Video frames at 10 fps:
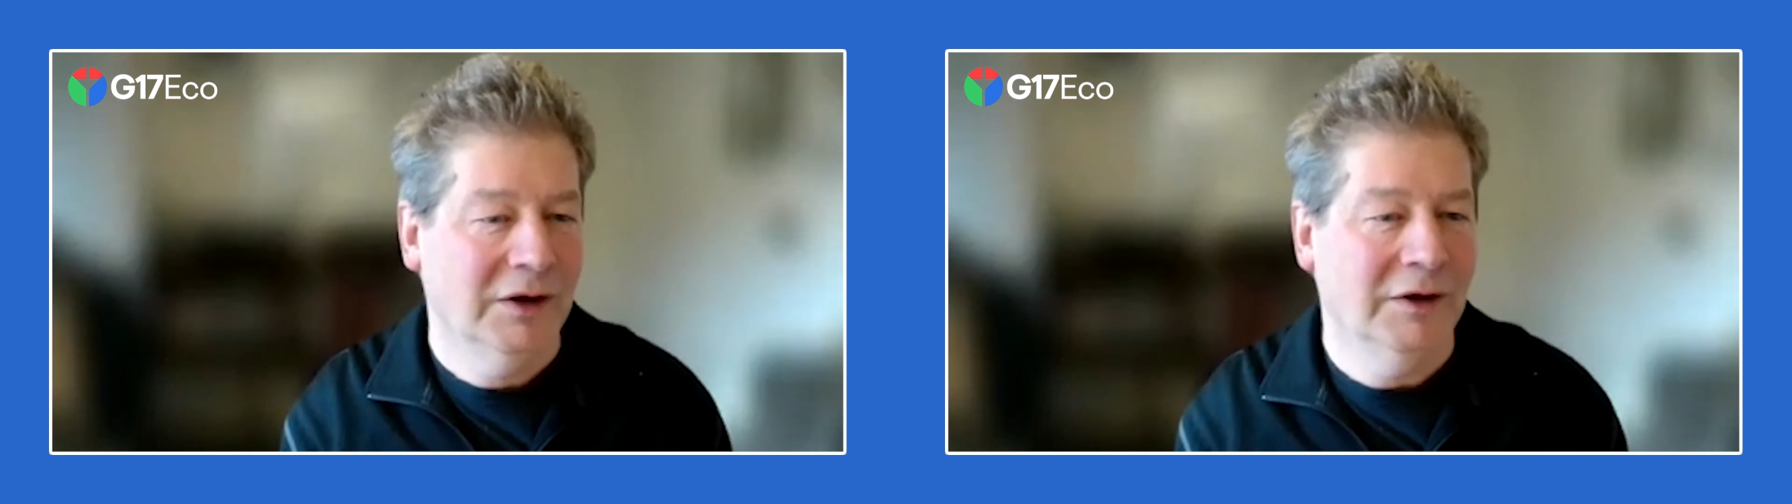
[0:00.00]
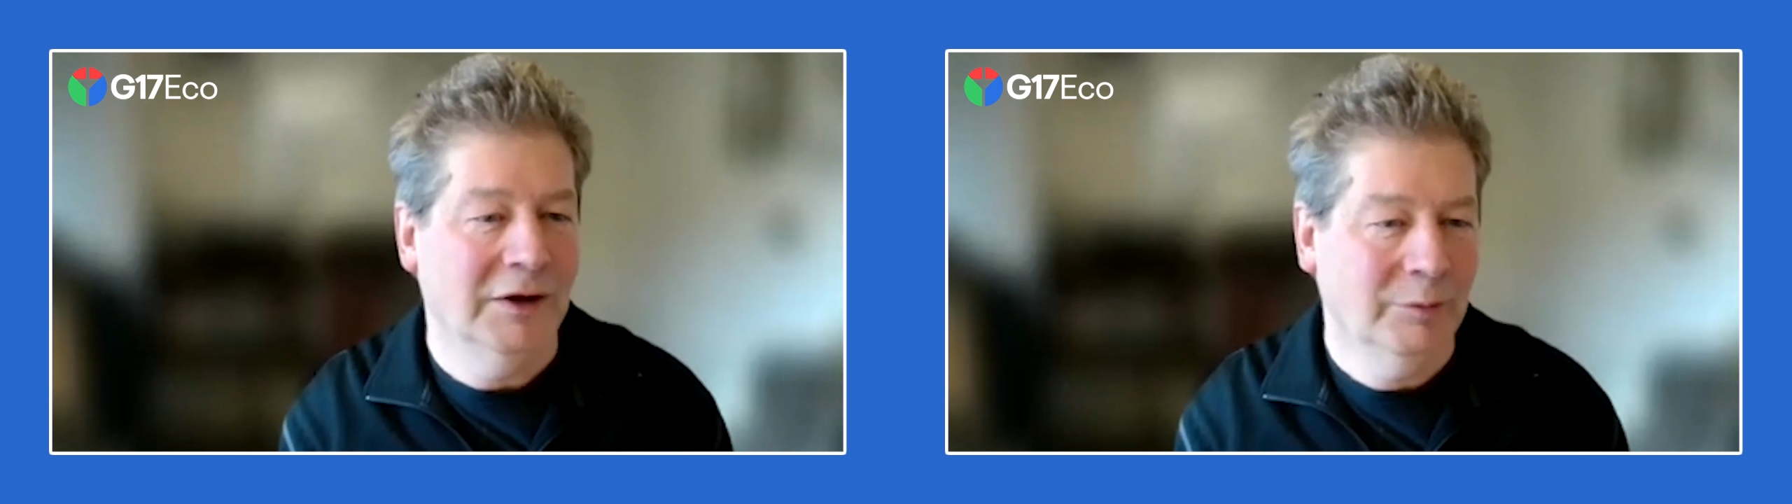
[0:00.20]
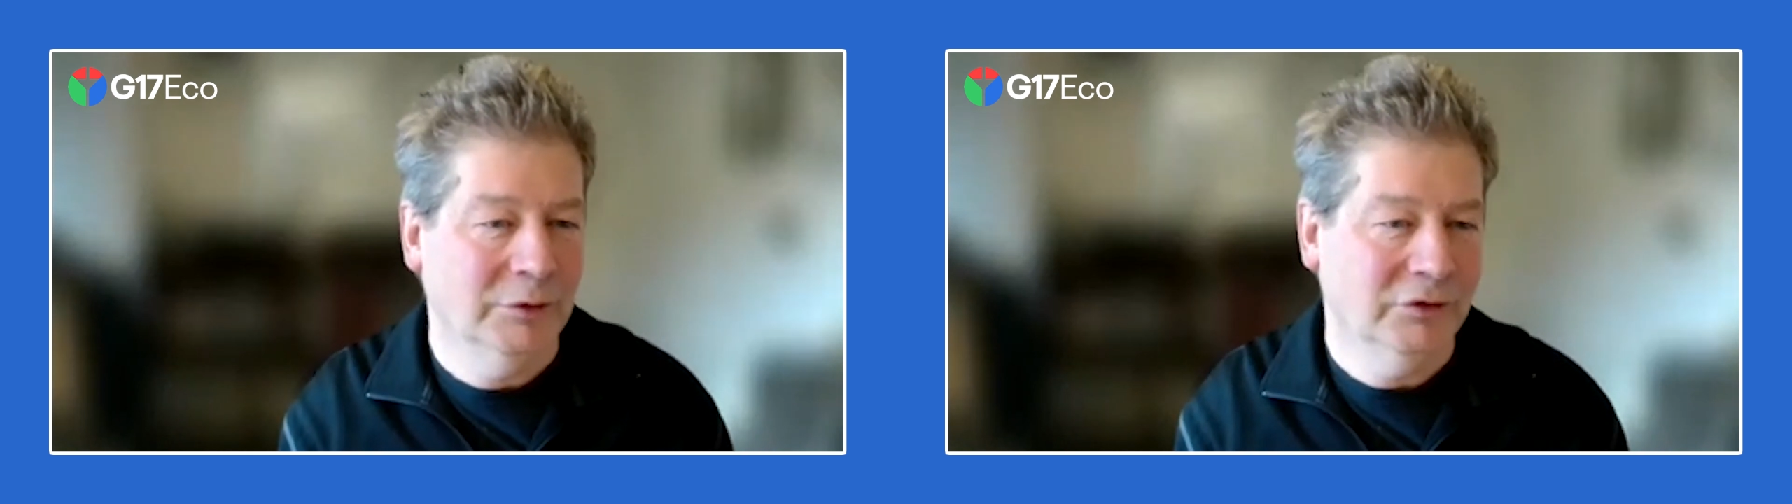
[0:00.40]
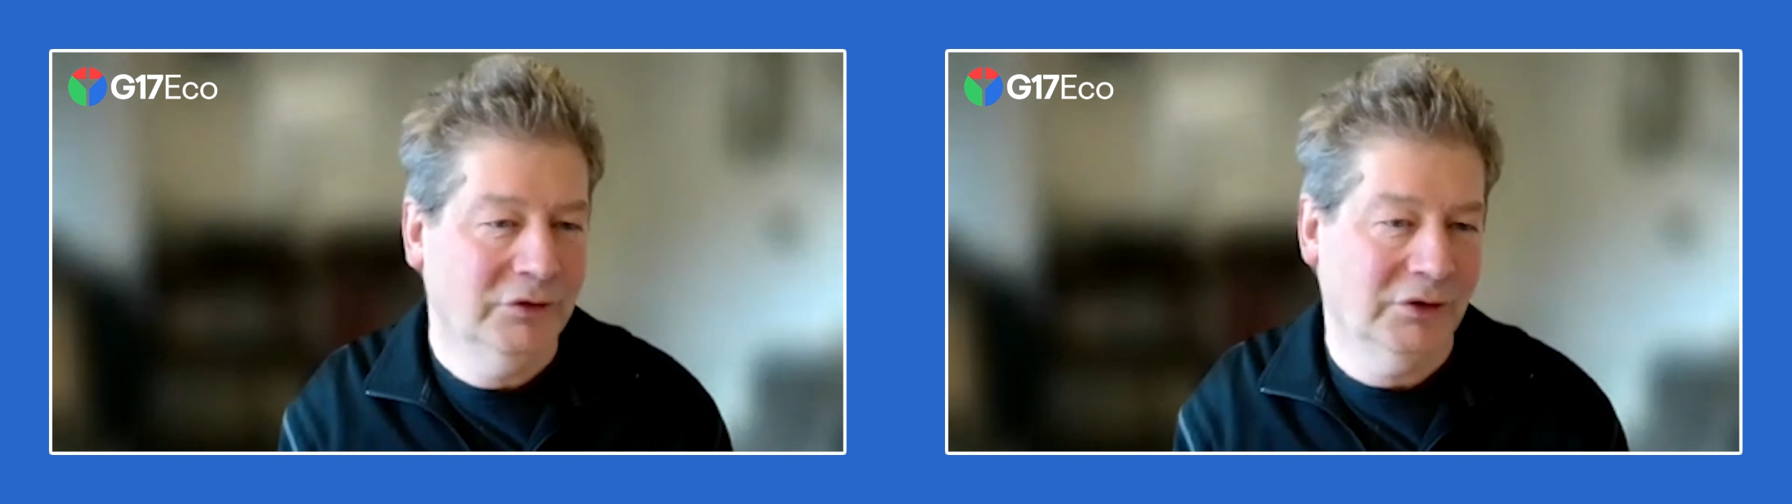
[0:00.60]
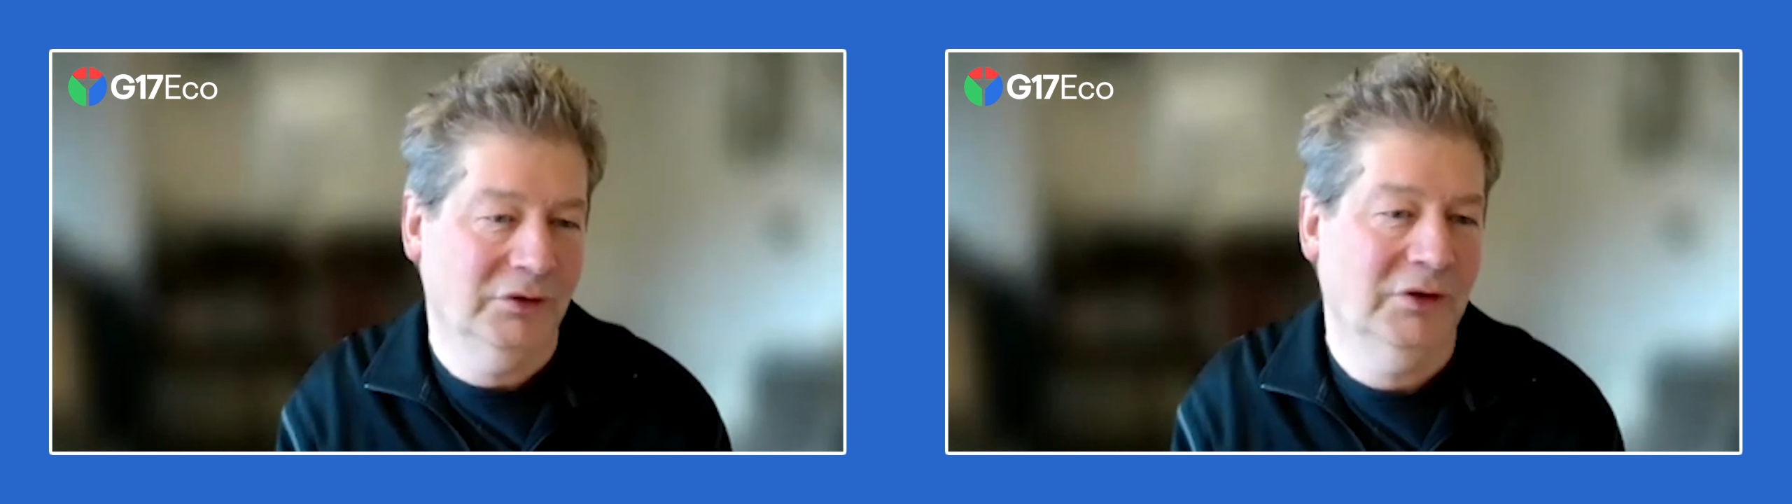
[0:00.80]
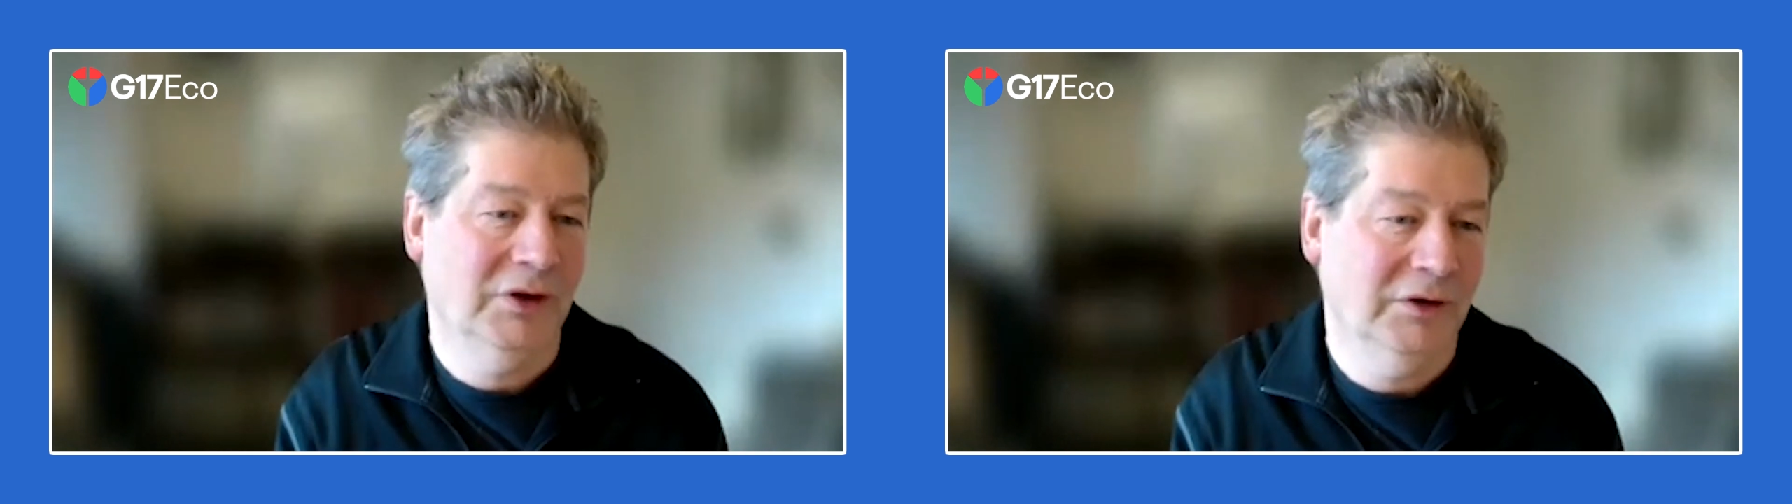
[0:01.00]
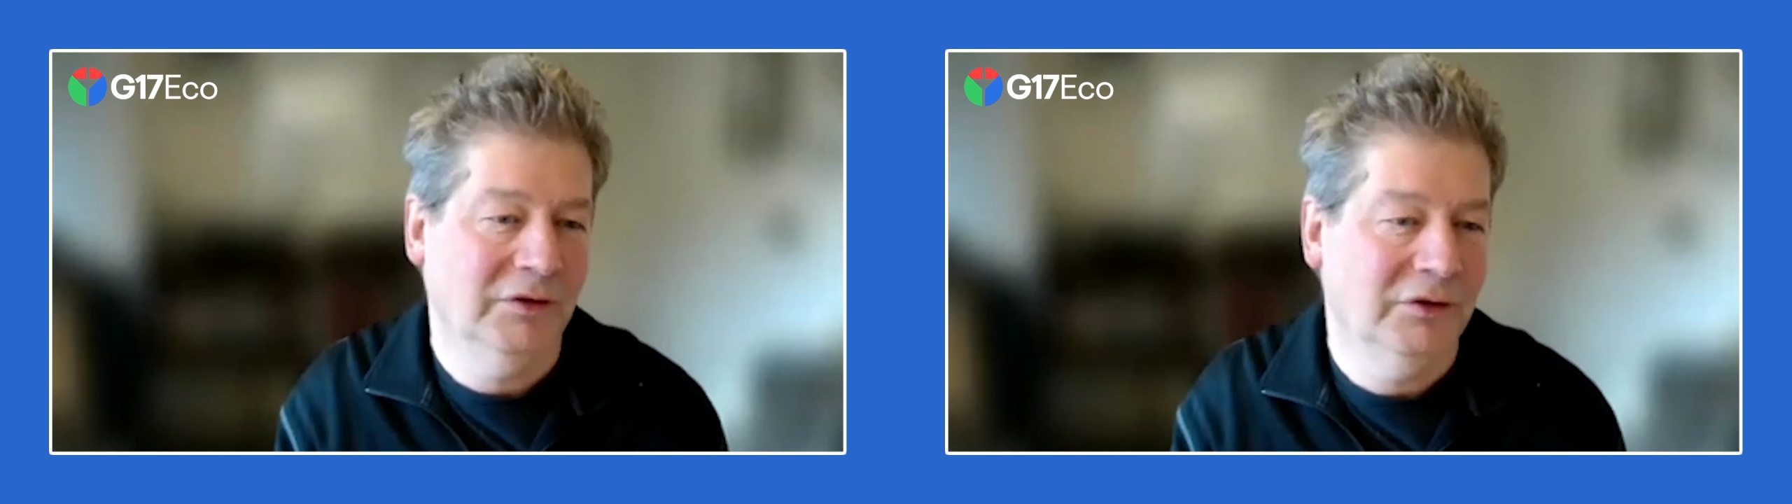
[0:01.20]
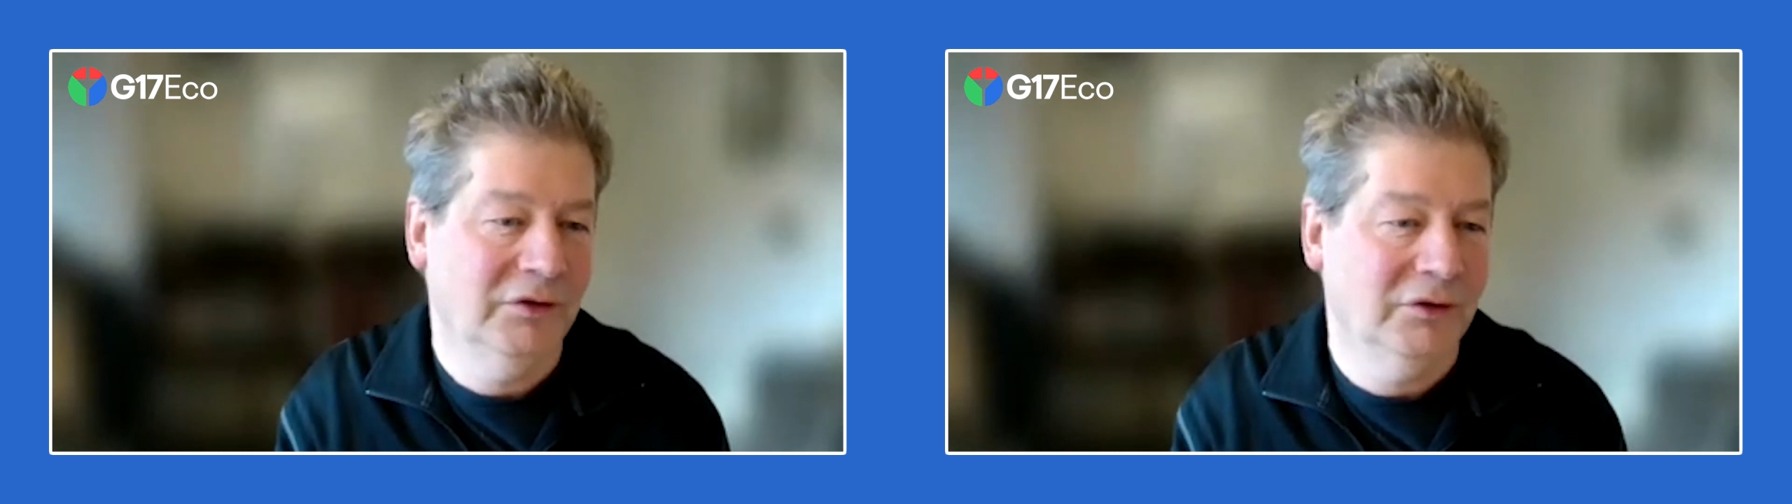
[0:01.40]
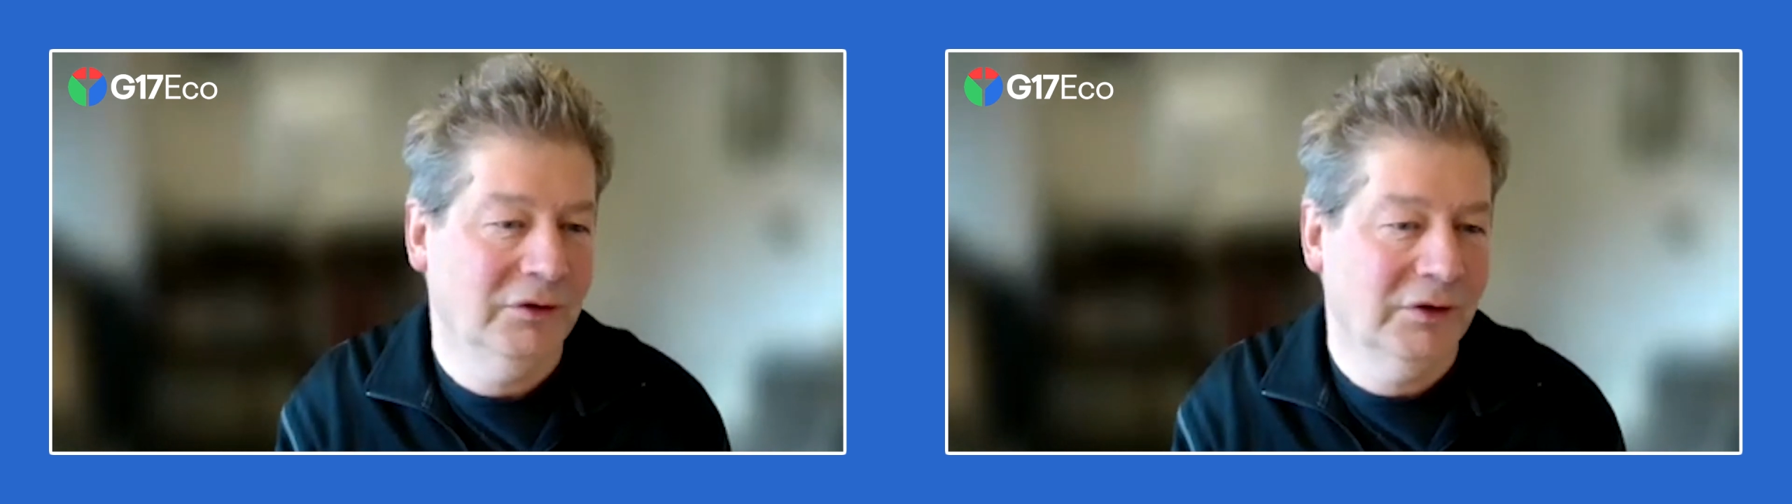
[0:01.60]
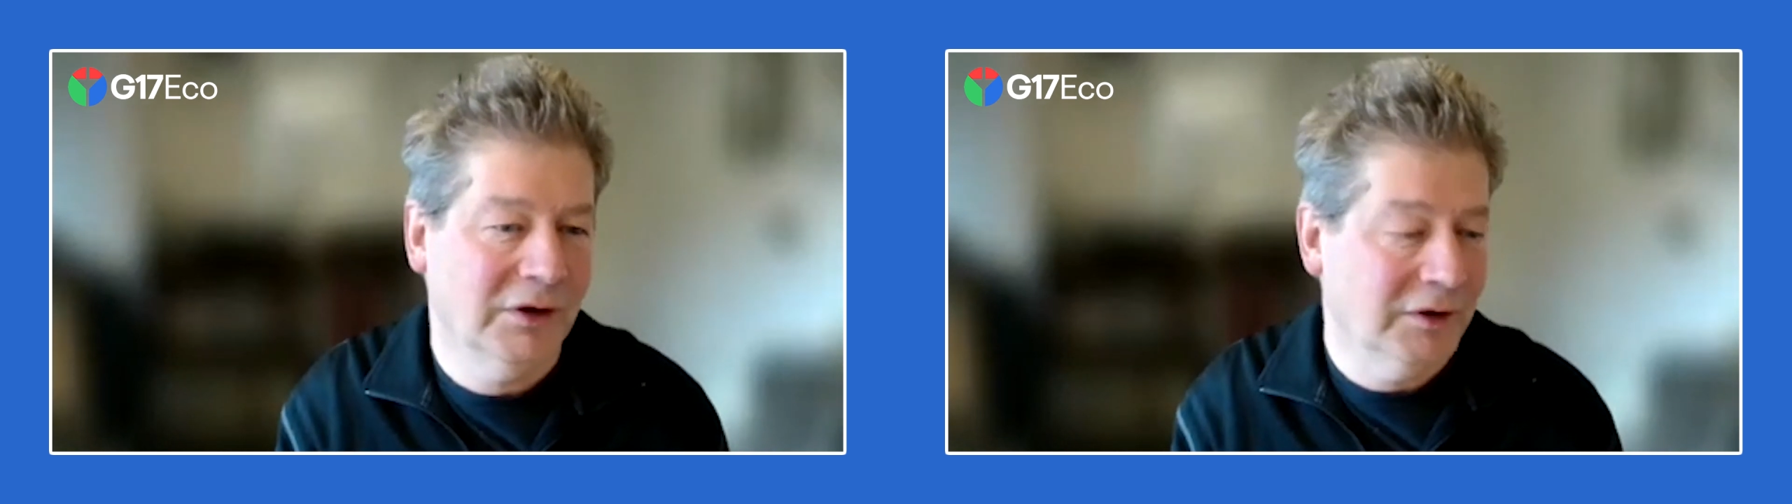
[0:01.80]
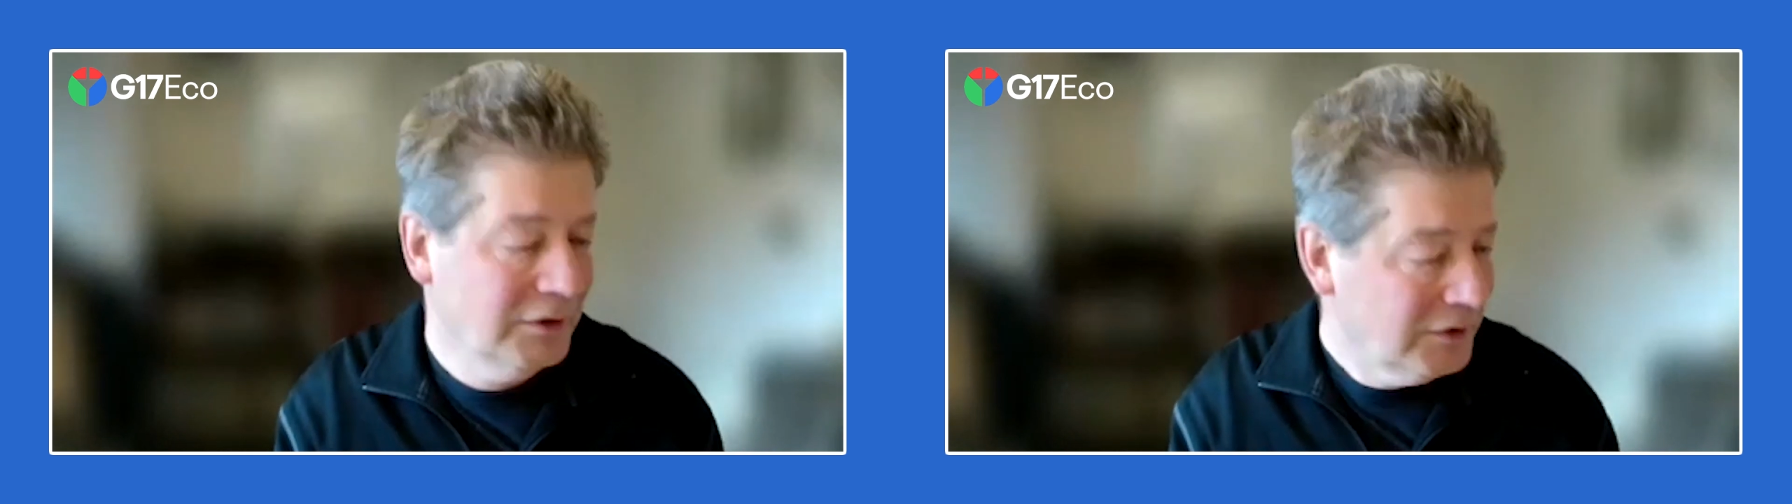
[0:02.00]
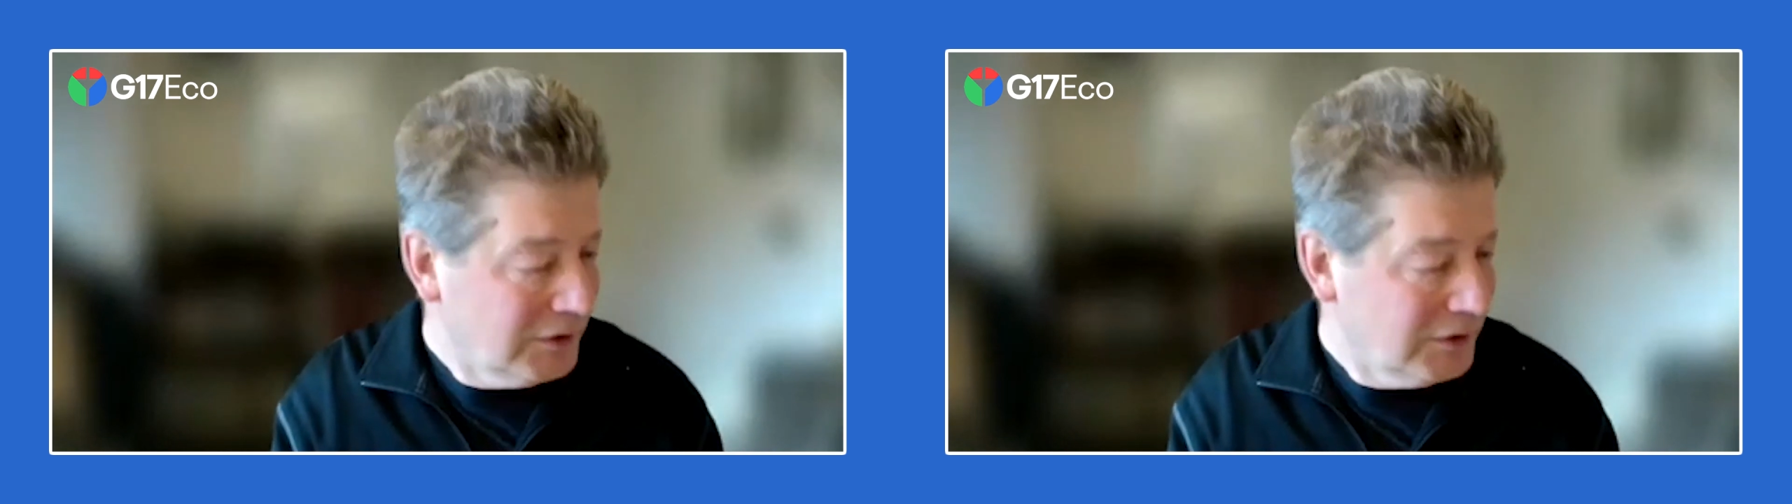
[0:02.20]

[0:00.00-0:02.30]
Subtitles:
enabled to actually do that.